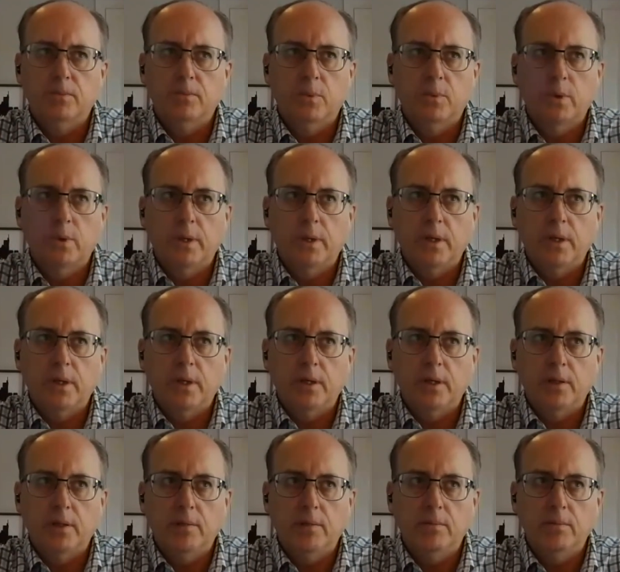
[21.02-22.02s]

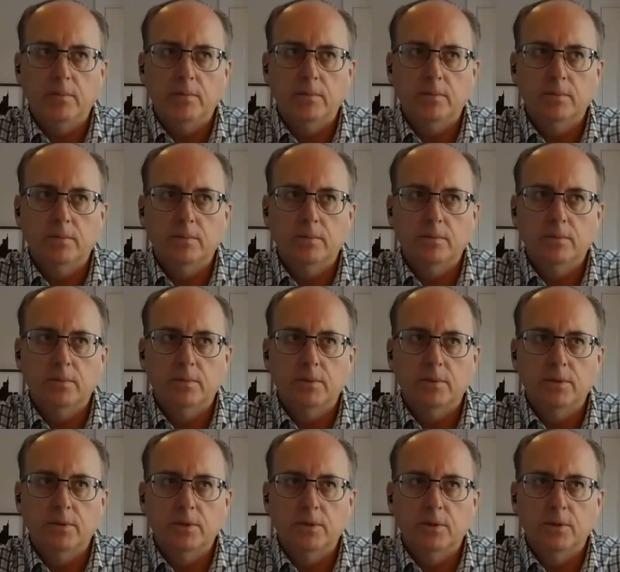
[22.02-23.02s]
We
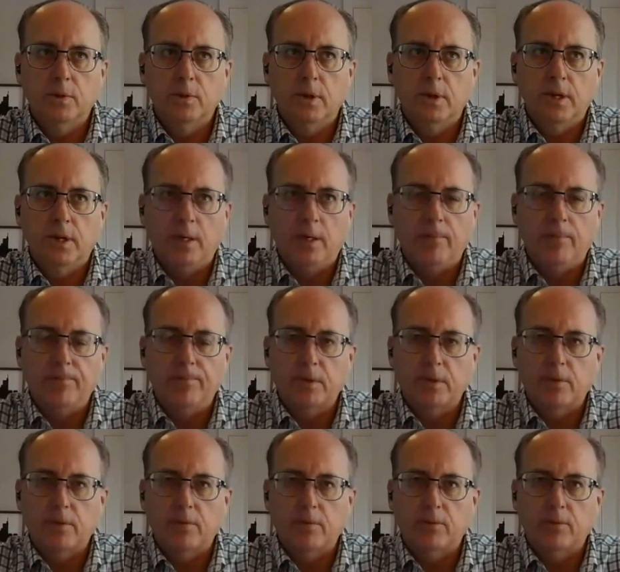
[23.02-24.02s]
do
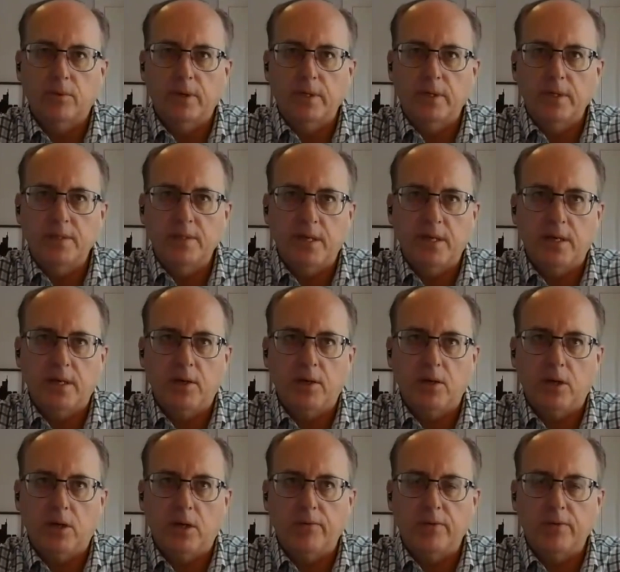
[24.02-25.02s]
retail,
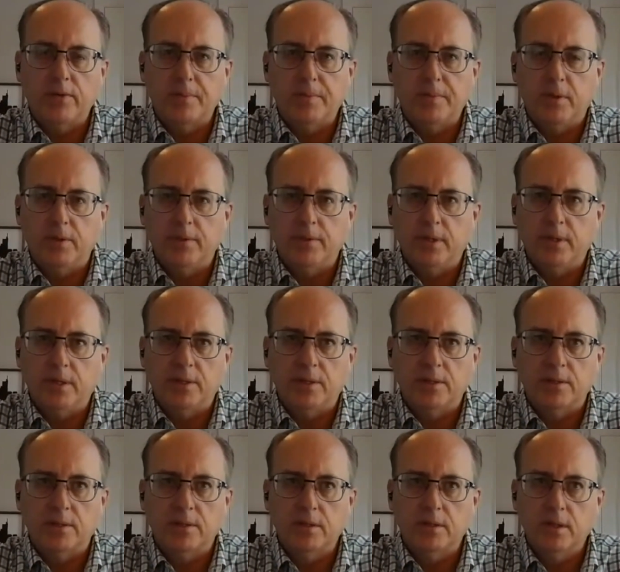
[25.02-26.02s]
office
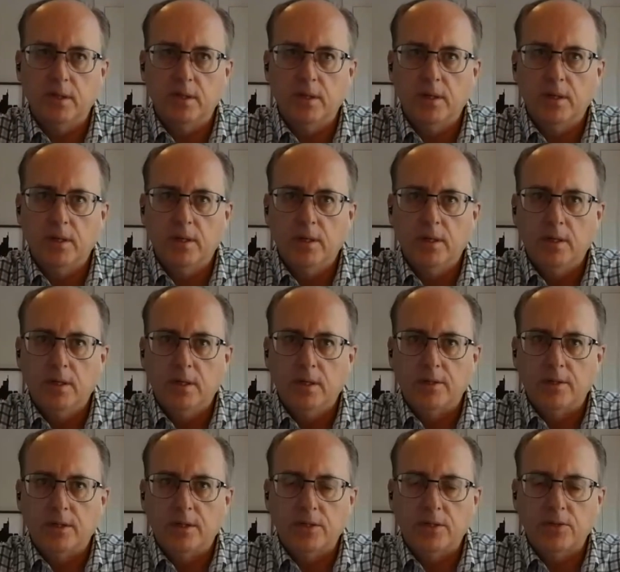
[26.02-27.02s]
buildings,
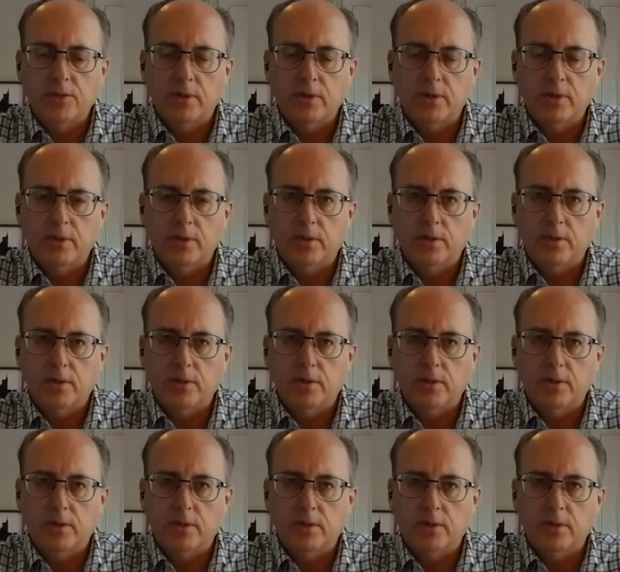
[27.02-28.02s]
industrial,
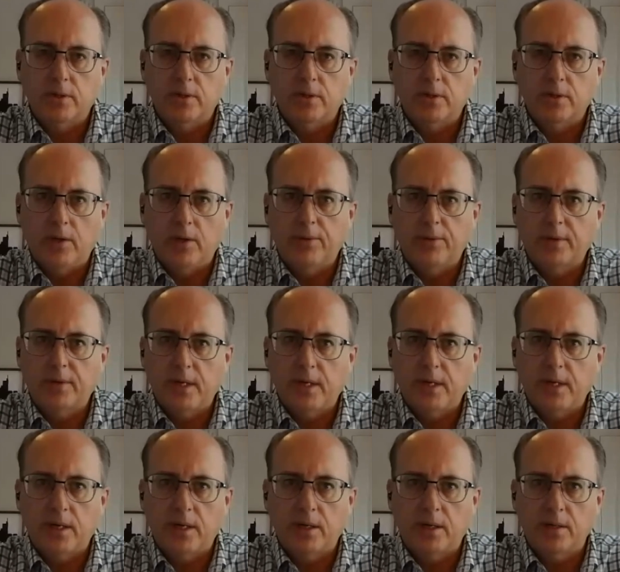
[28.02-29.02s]

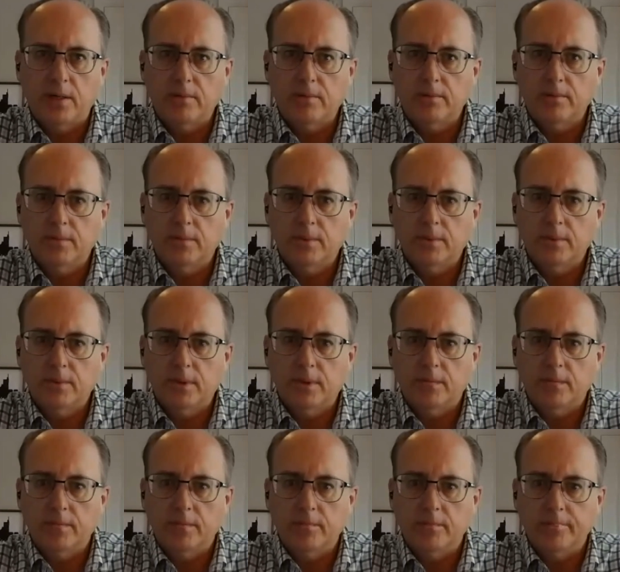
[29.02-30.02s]
healthcare, a
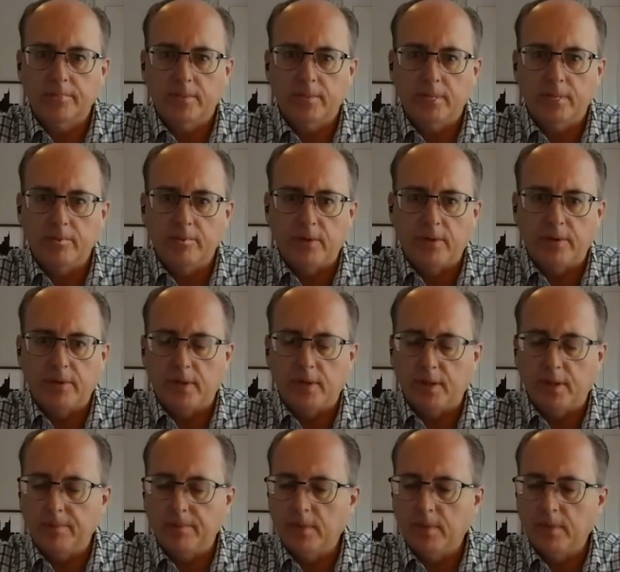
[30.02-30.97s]
little bit of everything.